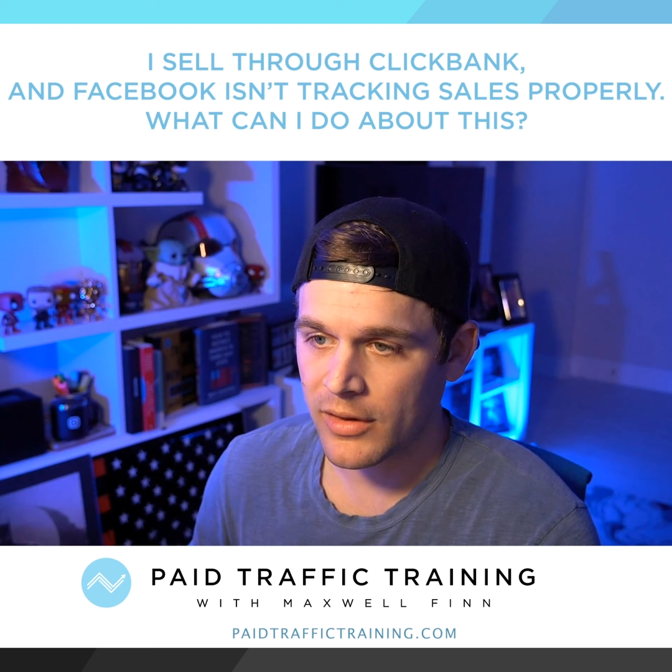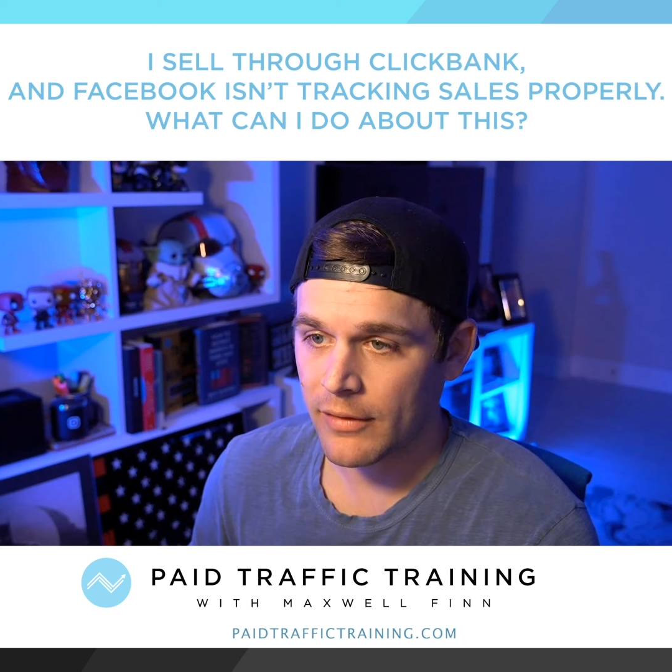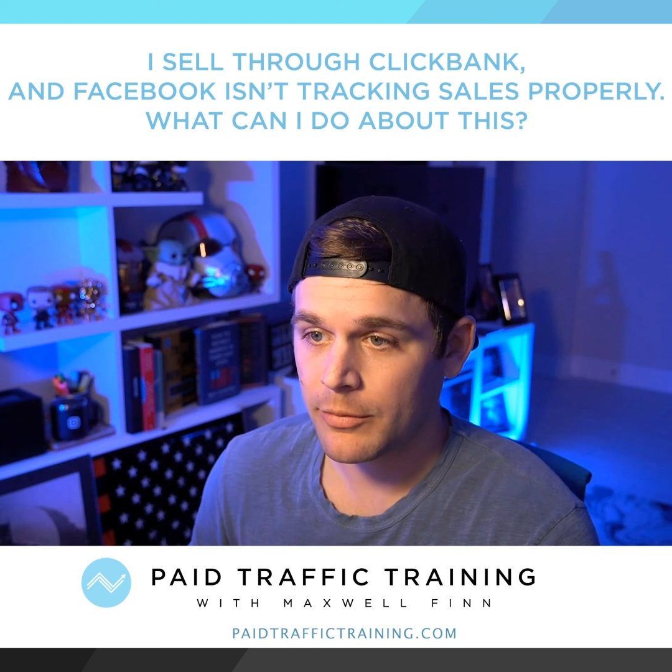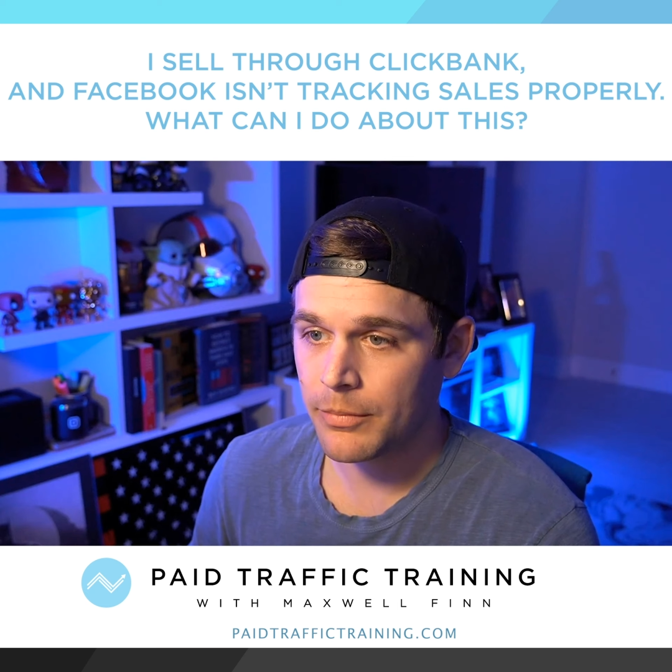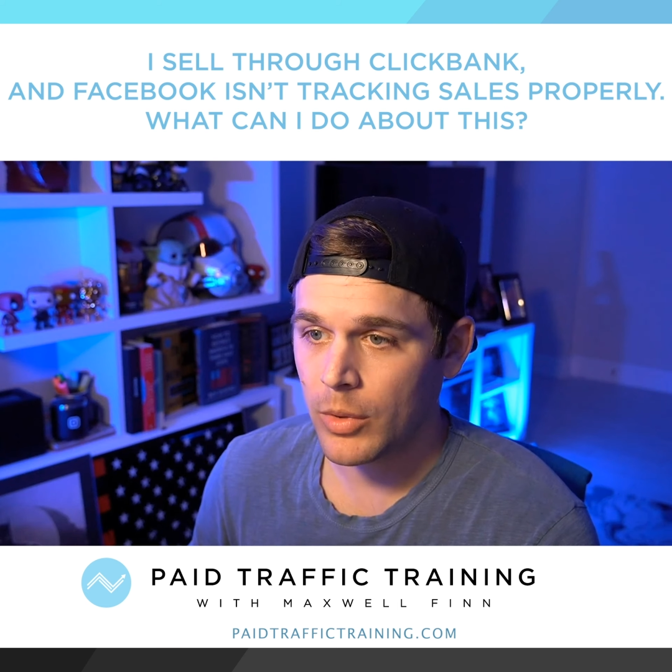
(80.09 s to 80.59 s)

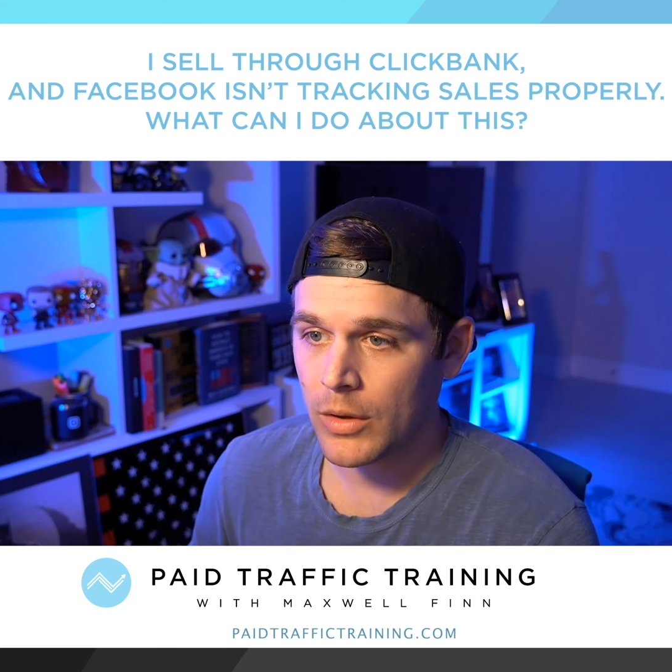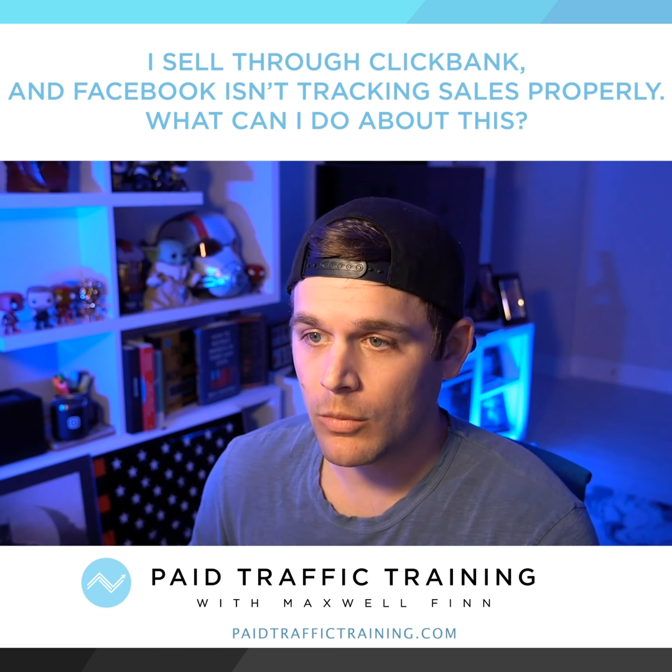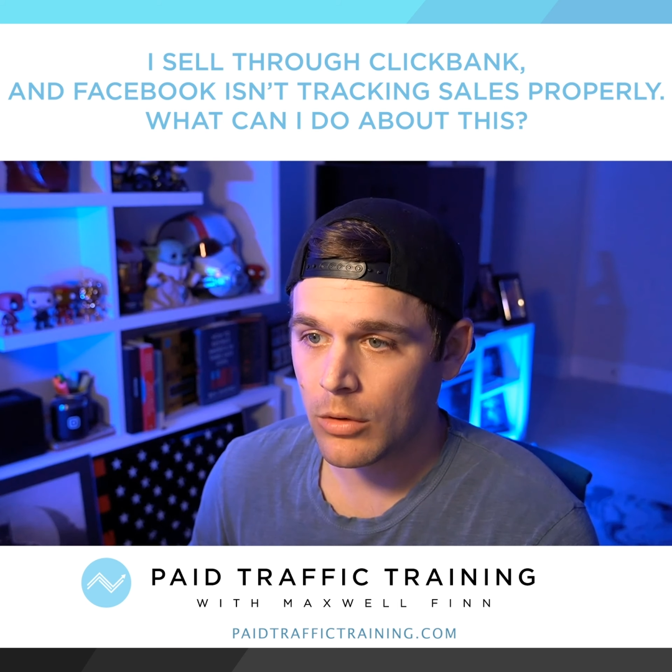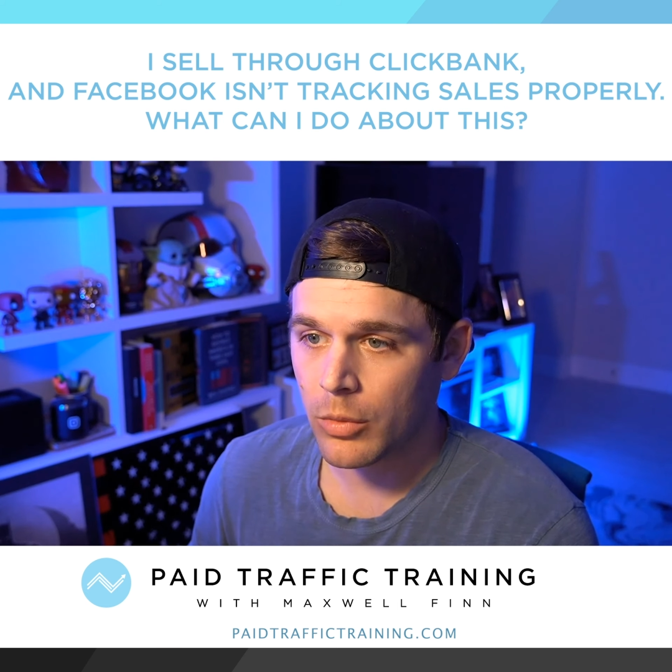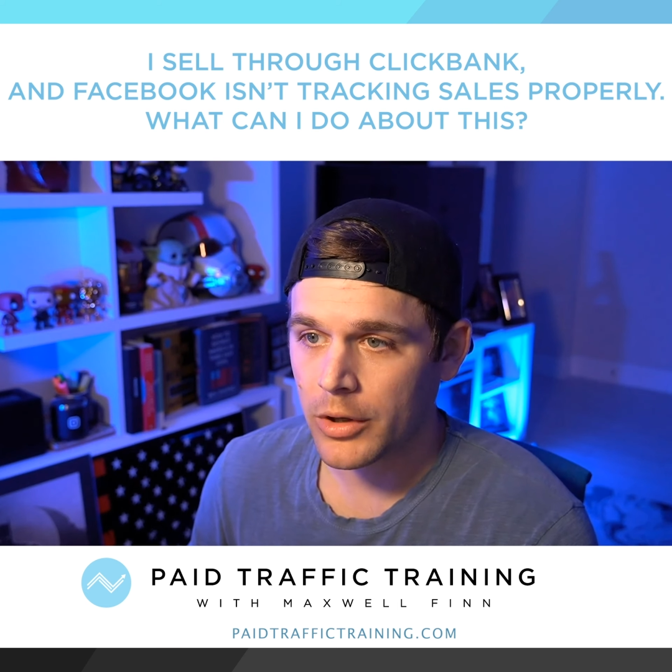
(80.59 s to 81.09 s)
and we
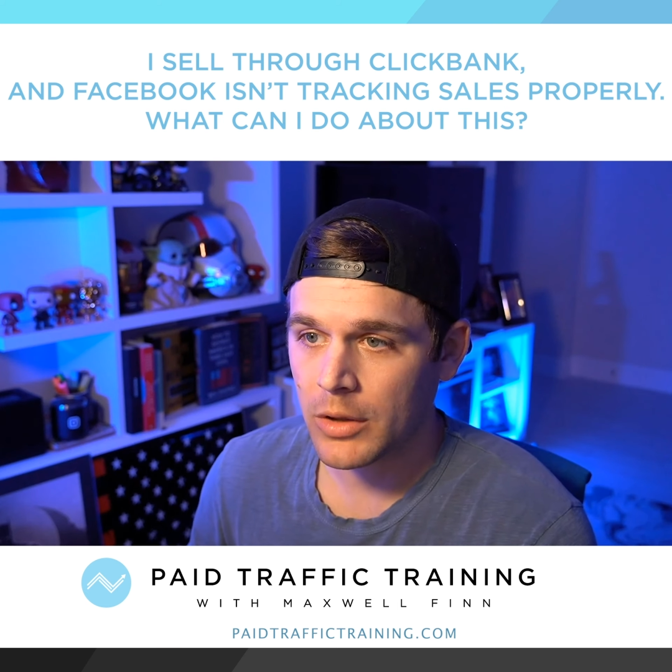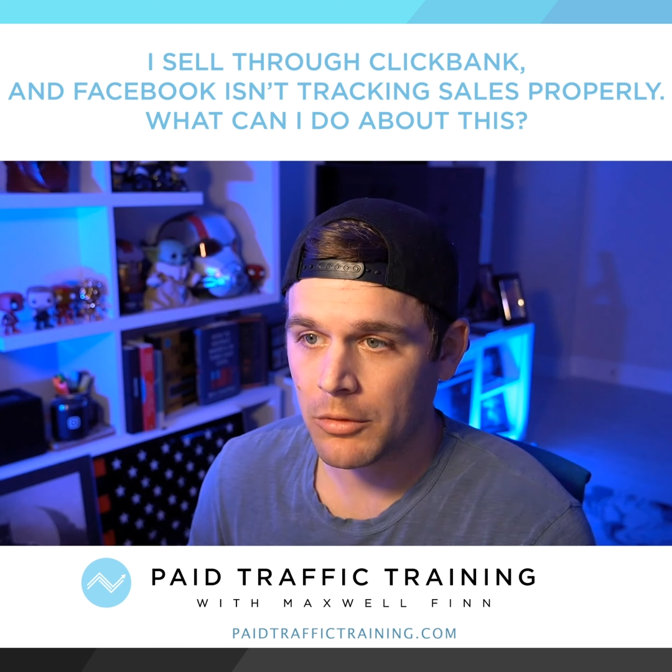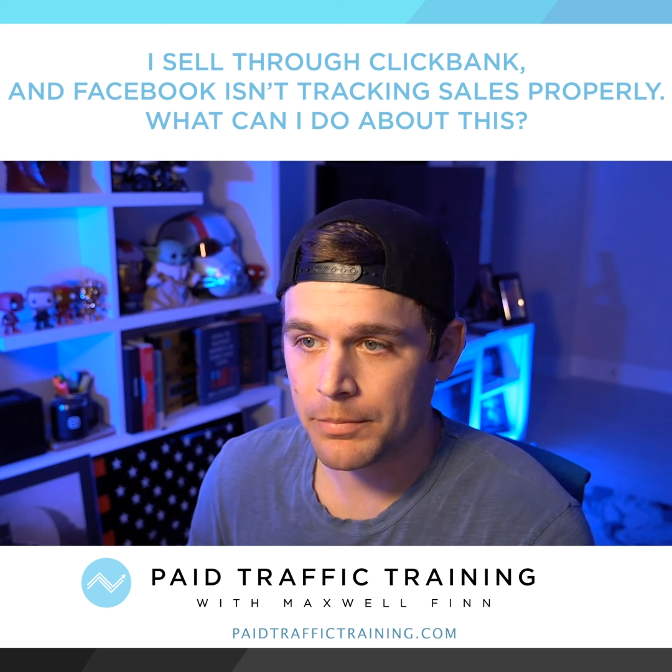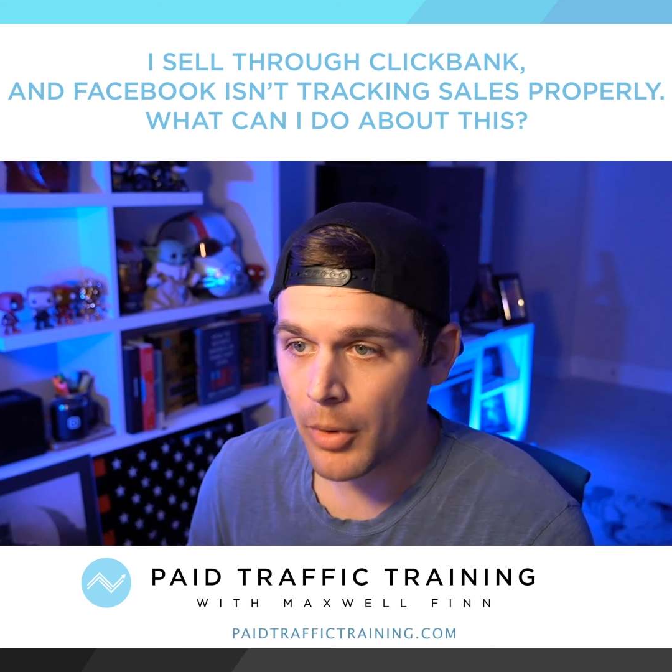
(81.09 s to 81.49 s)
we're working with